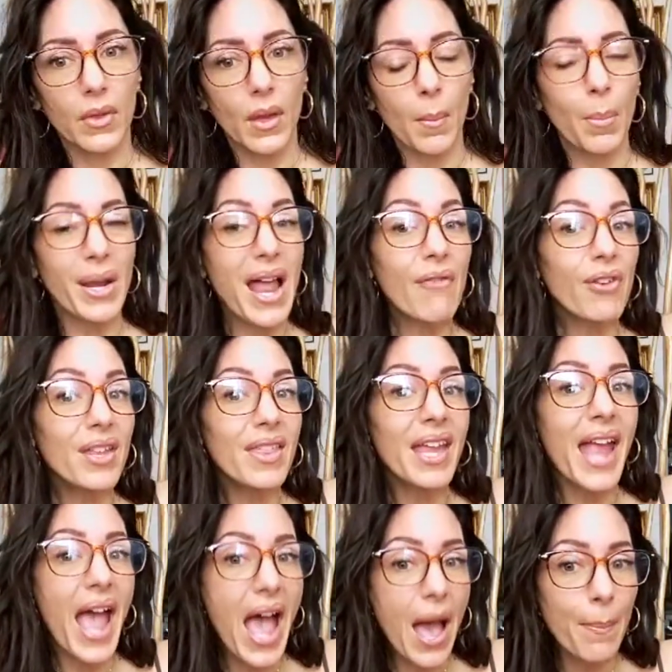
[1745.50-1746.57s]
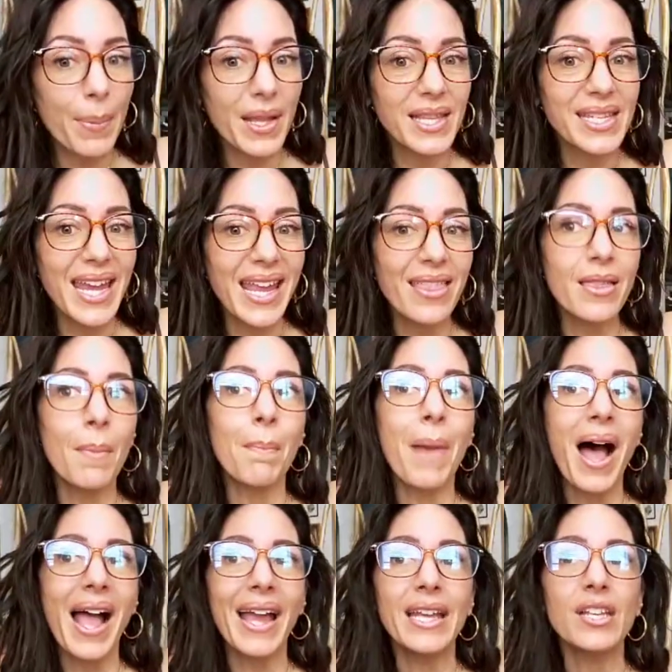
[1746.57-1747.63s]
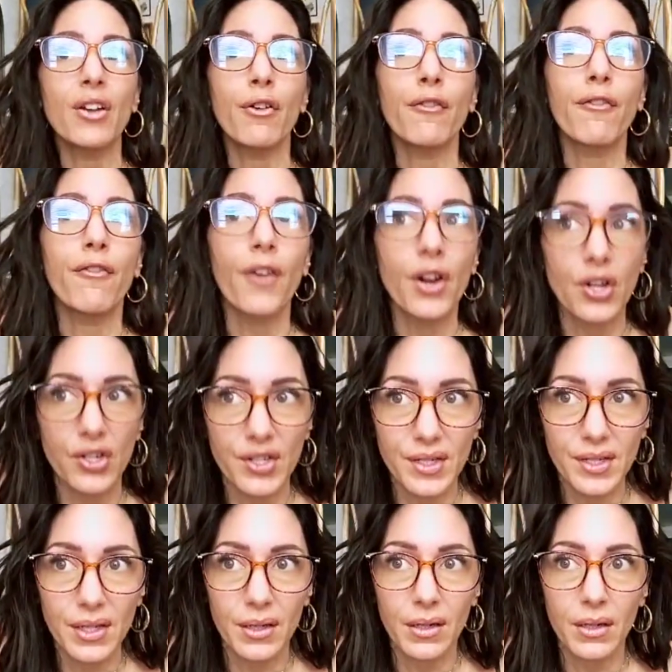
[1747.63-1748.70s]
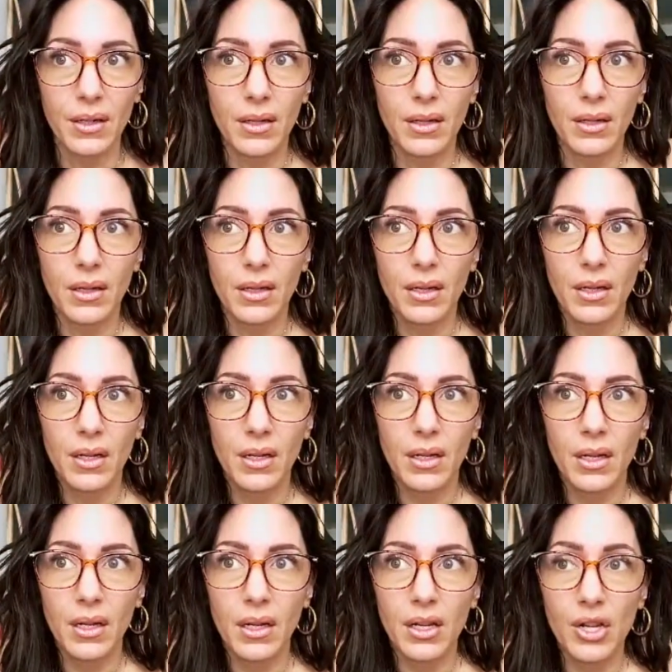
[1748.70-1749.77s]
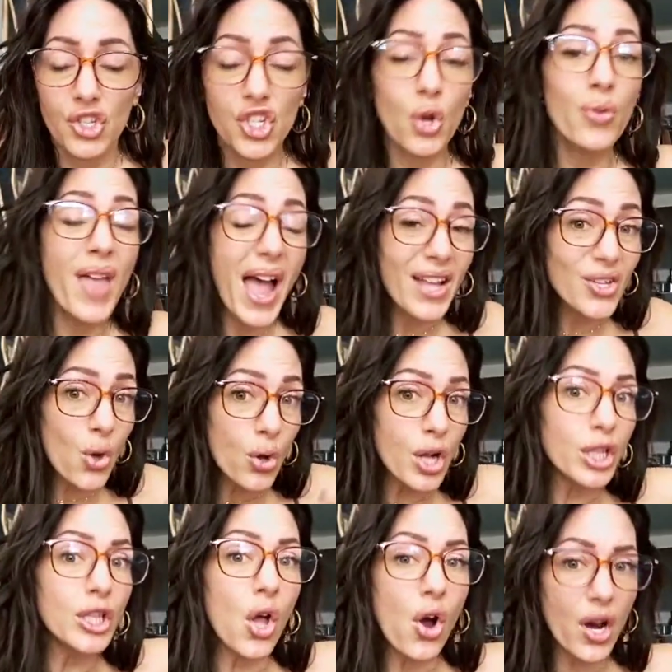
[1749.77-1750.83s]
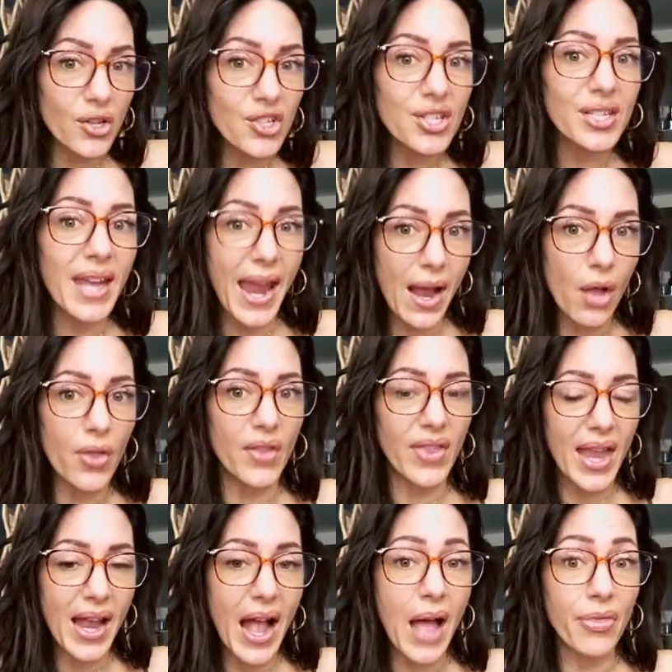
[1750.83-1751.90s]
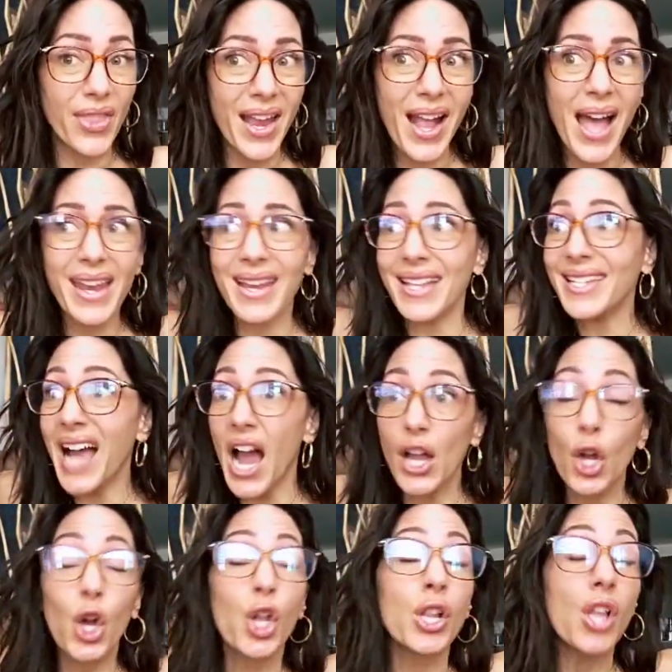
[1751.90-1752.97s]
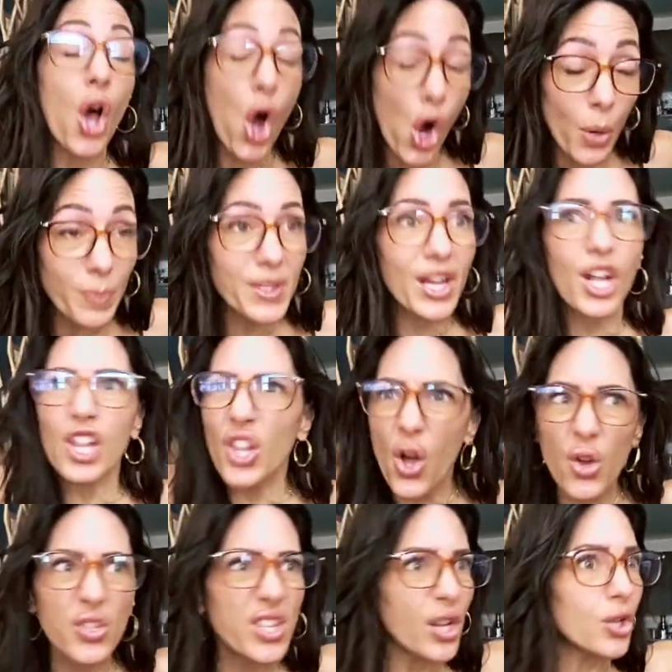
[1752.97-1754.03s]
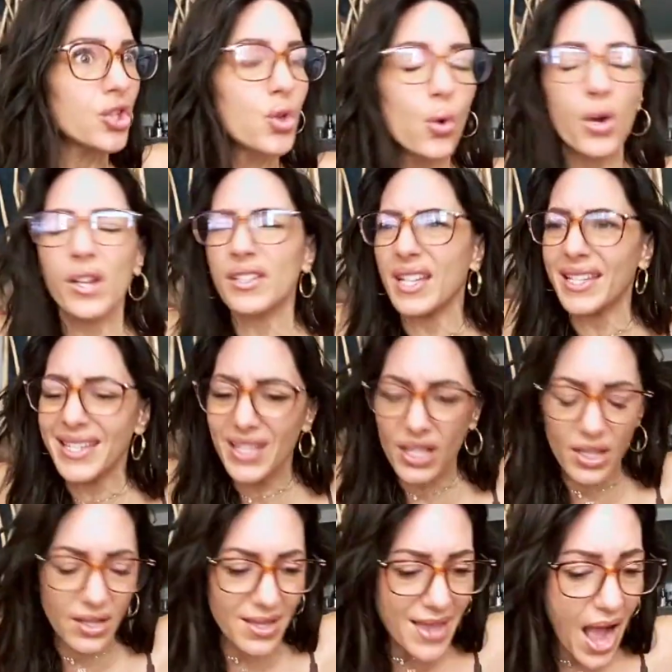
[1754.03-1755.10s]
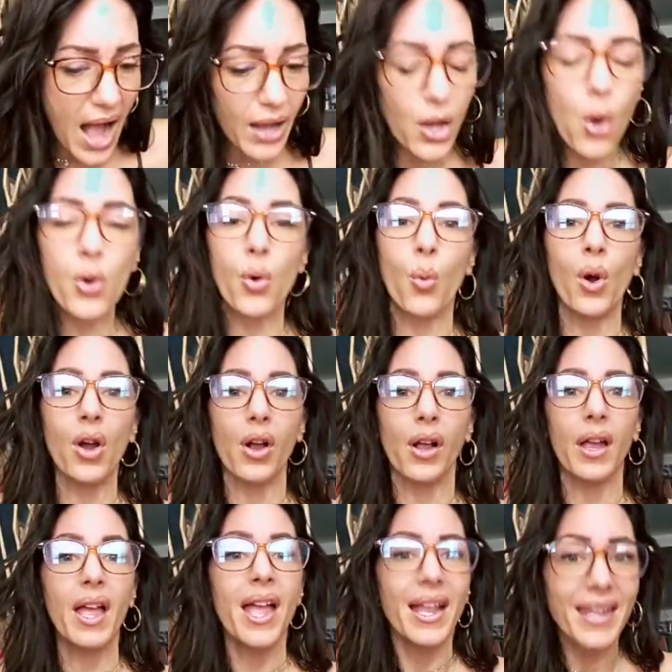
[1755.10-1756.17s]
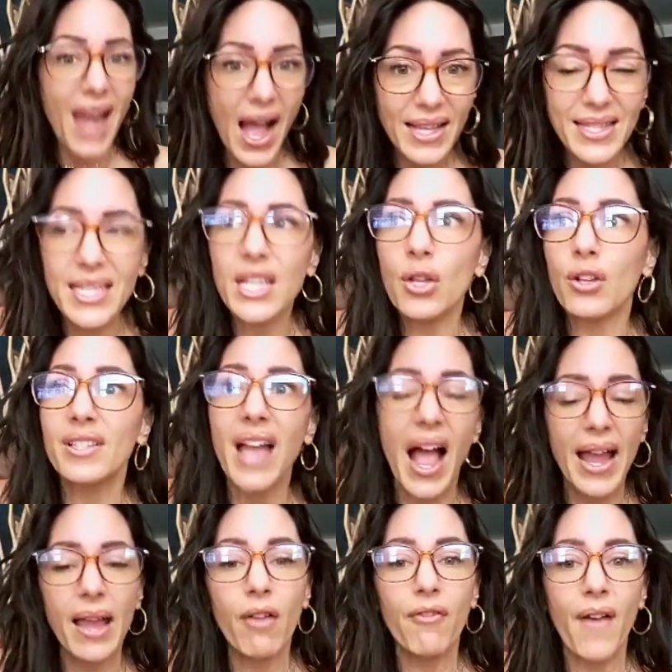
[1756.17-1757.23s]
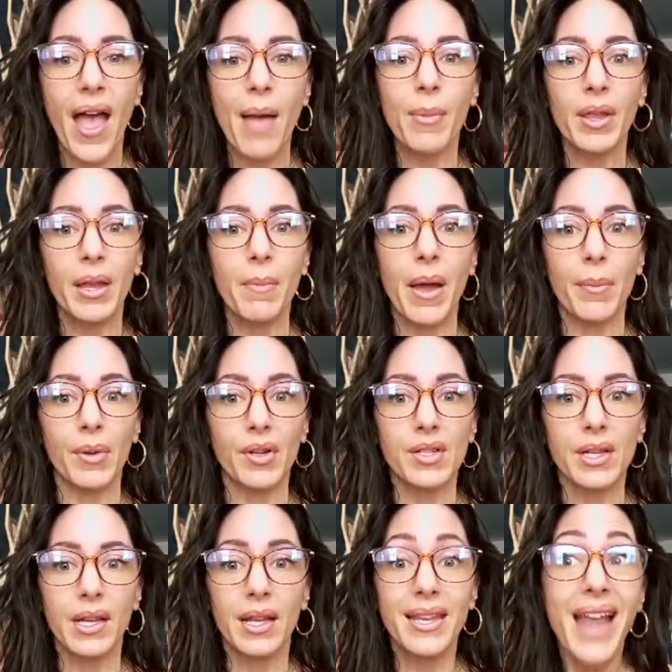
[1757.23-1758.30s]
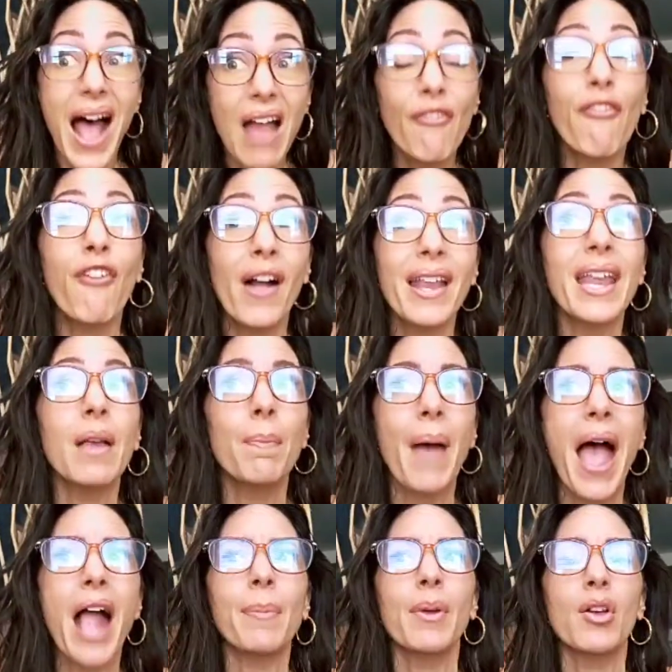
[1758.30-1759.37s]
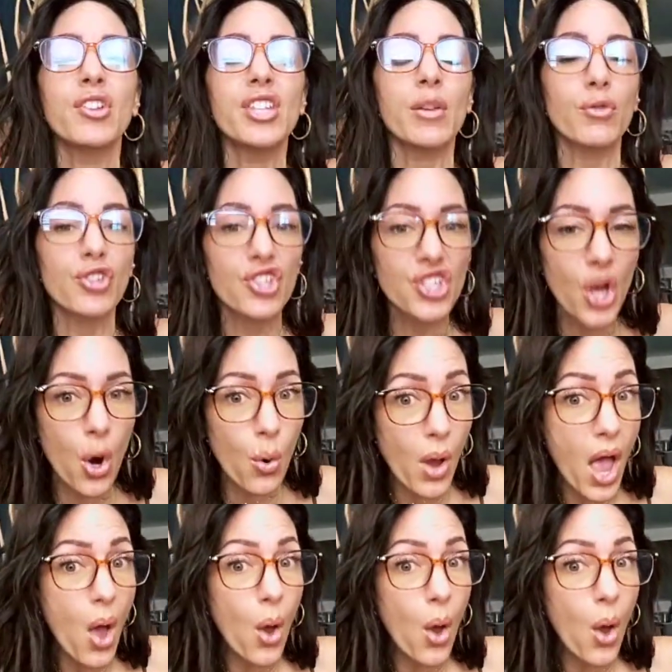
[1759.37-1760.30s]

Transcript: But everything happens in the mind first. So that's on a large scale that they got an entire globe to close their doors and not go to work, not see their dying family members, not fighting back because they were so